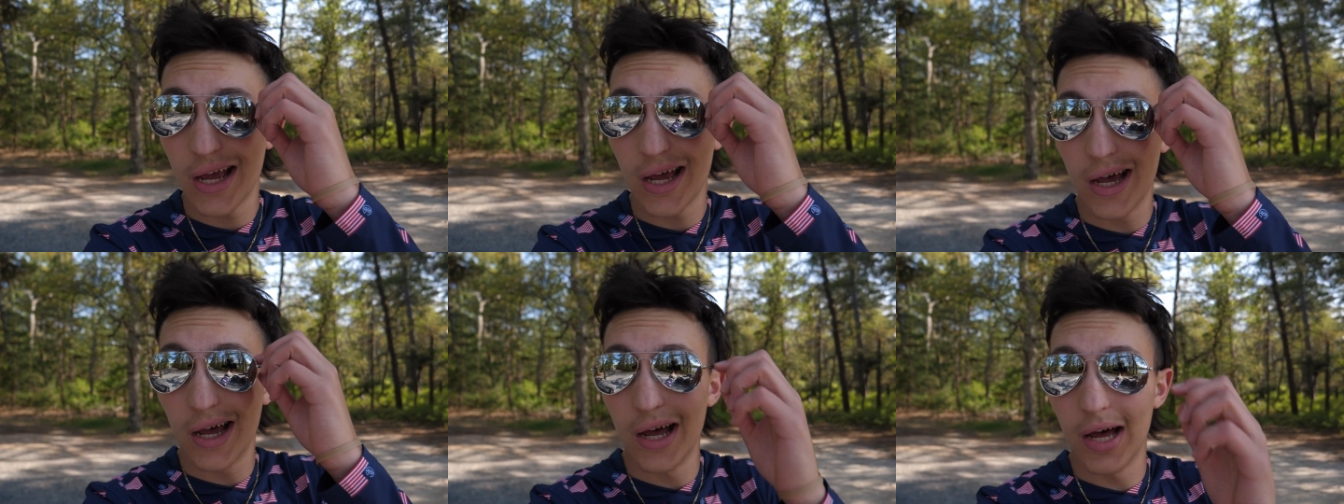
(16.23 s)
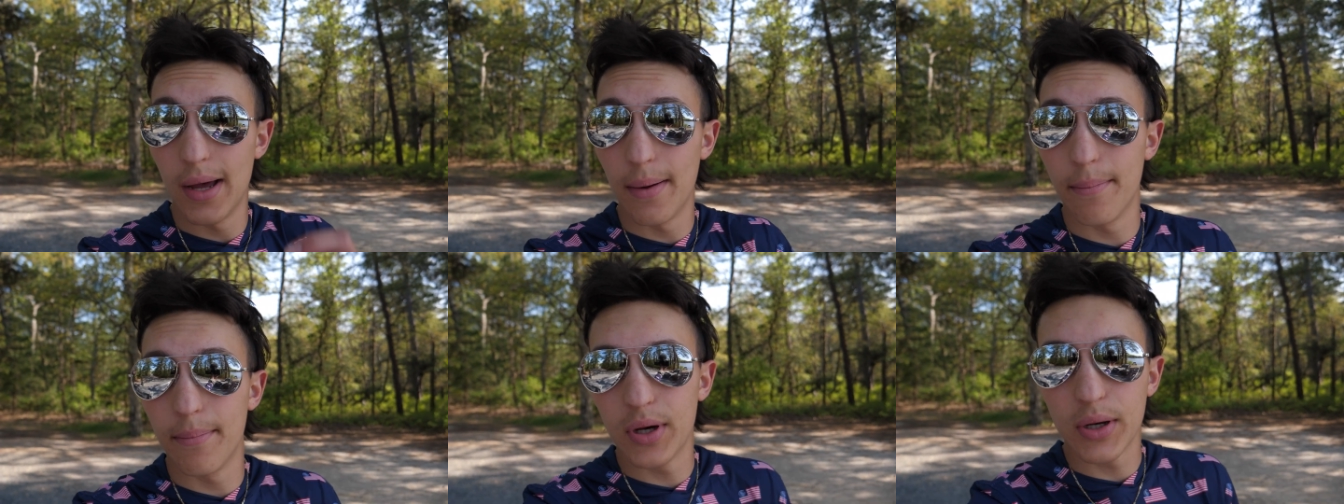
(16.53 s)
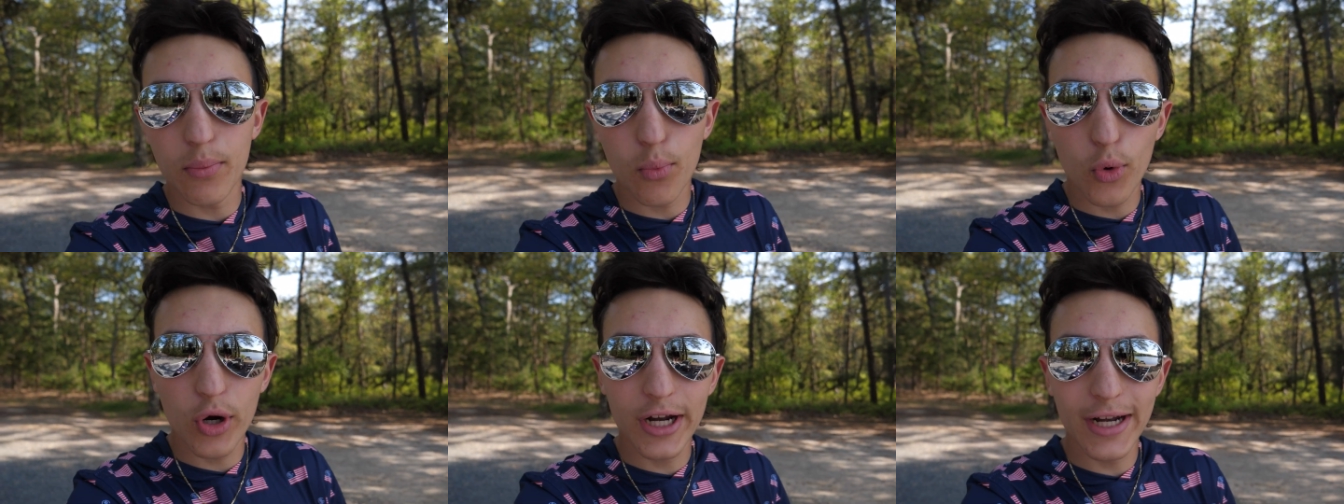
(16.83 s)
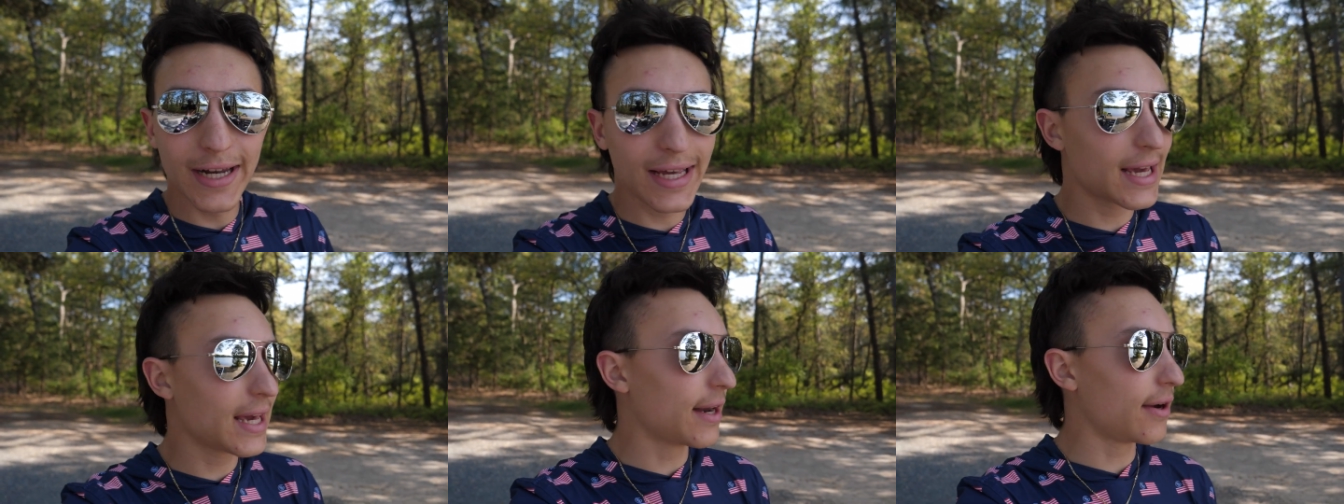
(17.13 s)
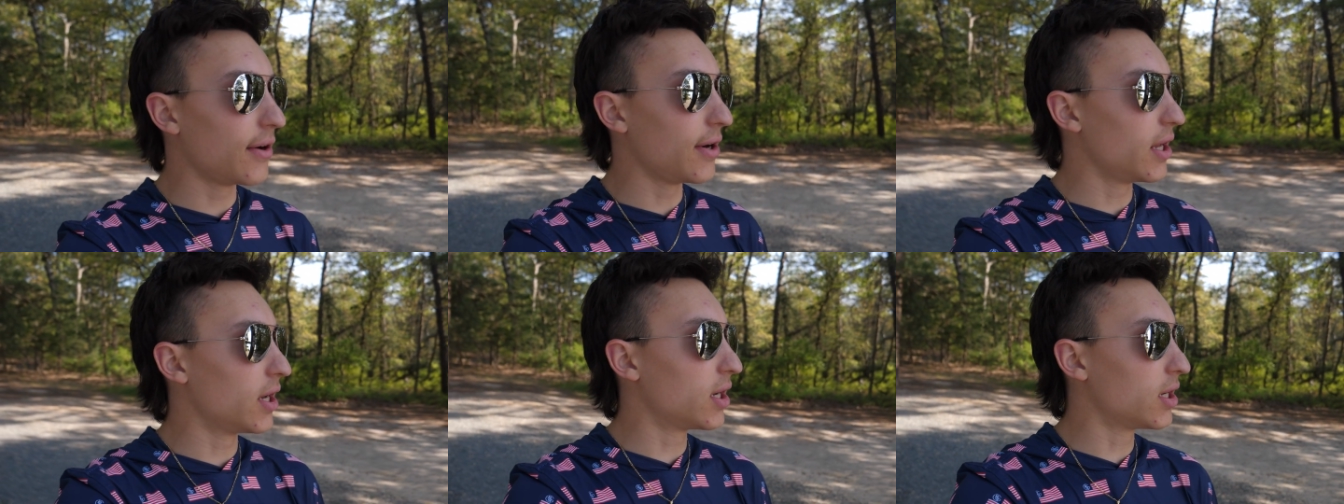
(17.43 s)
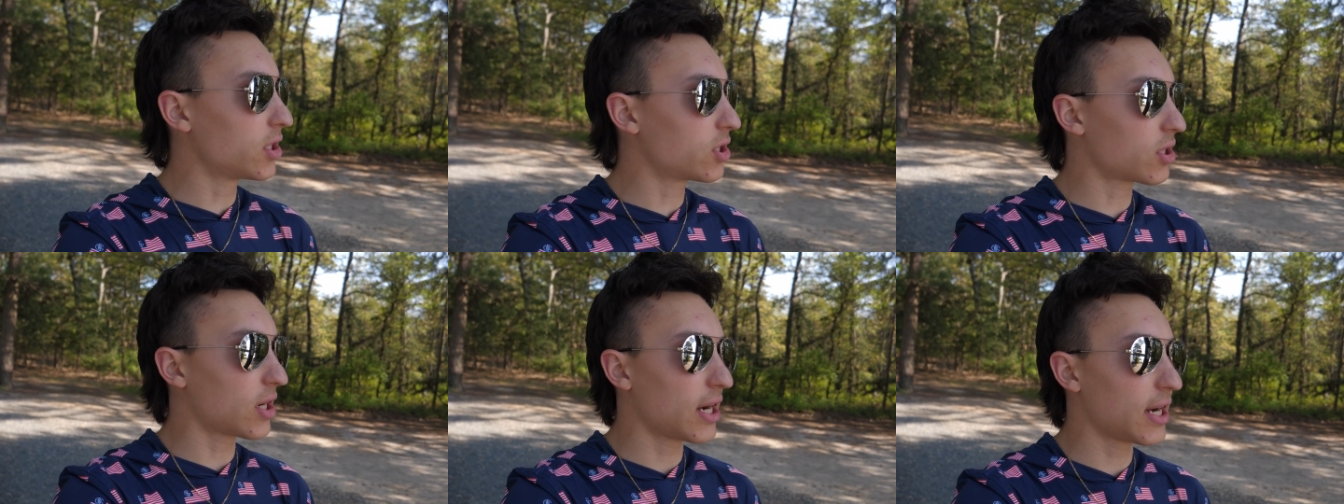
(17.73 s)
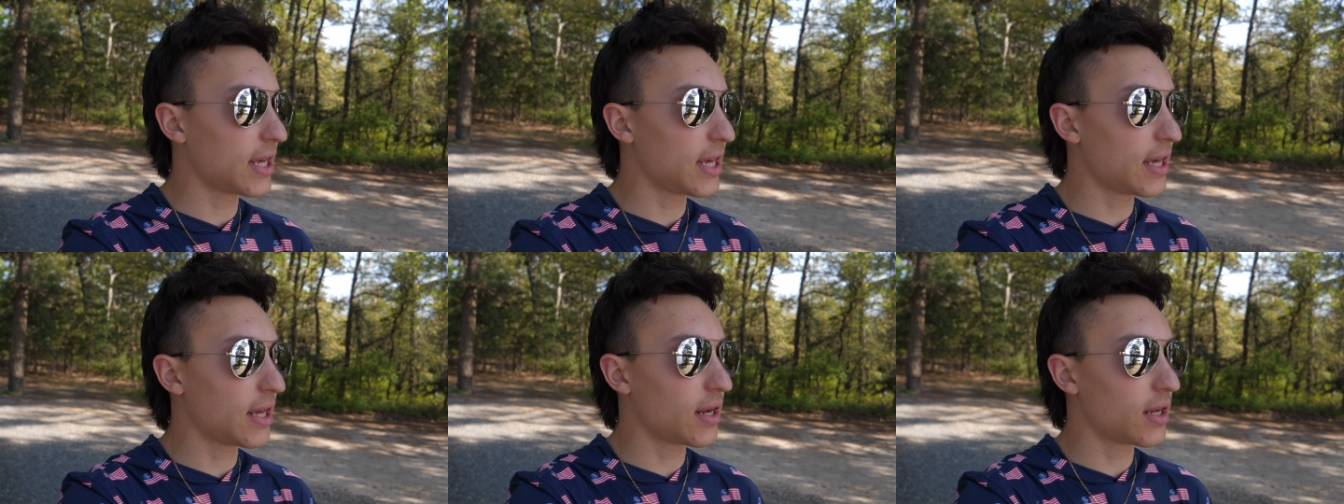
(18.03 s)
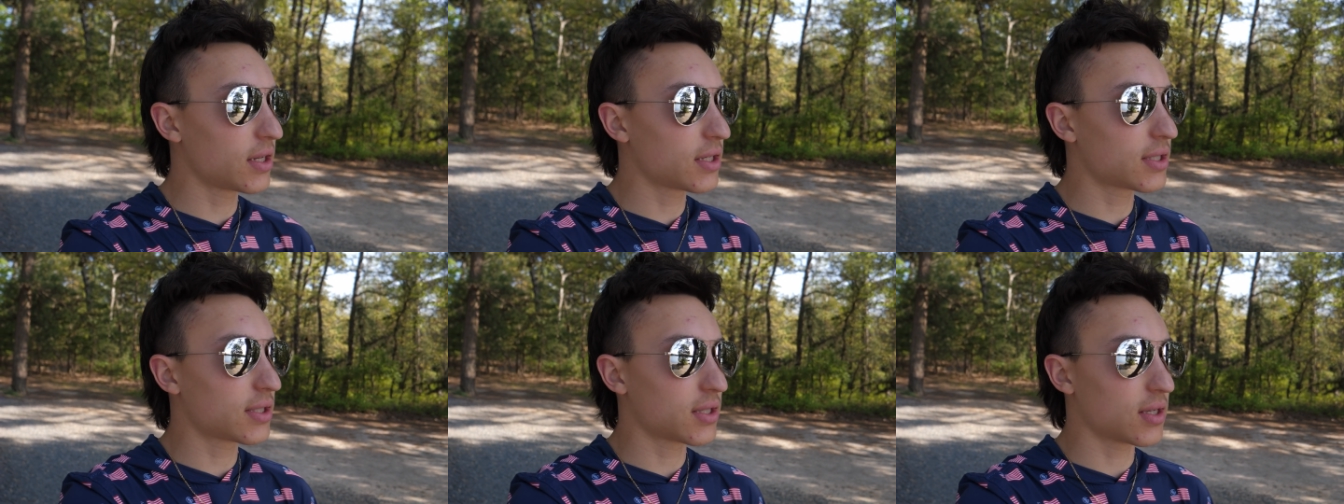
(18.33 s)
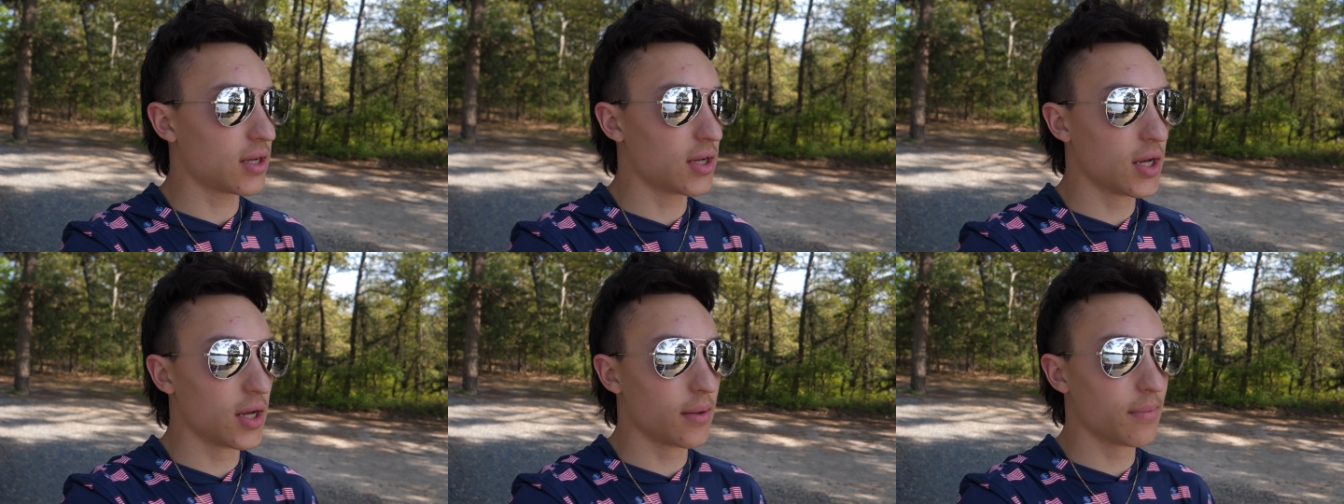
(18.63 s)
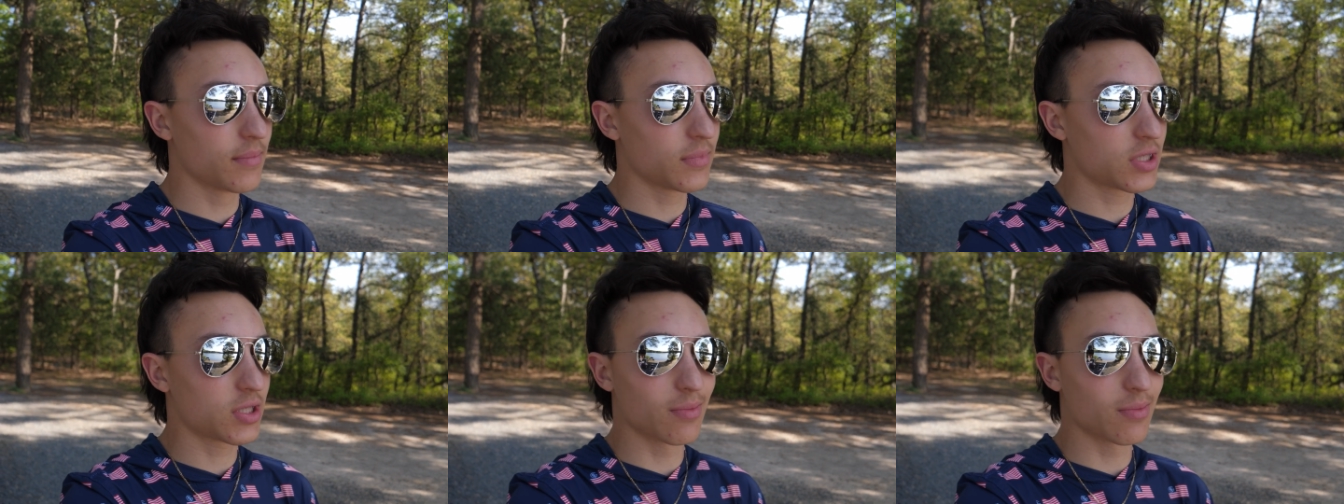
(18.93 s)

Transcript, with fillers: um, but we're gonna get her done, try to get us um,